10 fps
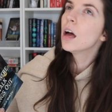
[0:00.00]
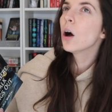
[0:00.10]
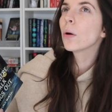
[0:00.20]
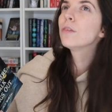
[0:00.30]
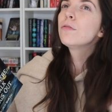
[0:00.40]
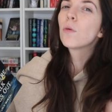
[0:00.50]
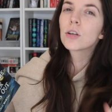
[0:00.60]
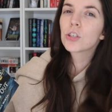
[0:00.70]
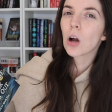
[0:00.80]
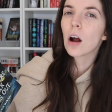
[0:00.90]
okay,
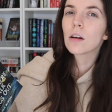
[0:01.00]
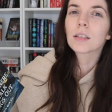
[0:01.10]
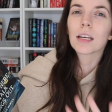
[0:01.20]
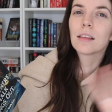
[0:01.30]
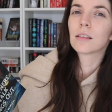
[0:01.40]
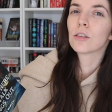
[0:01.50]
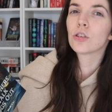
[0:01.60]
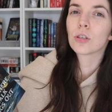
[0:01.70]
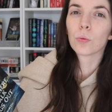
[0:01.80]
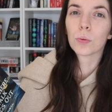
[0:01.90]
4 stars, like this is
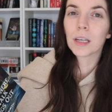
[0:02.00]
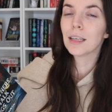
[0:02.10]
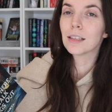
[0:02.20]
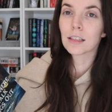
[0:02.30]
just a really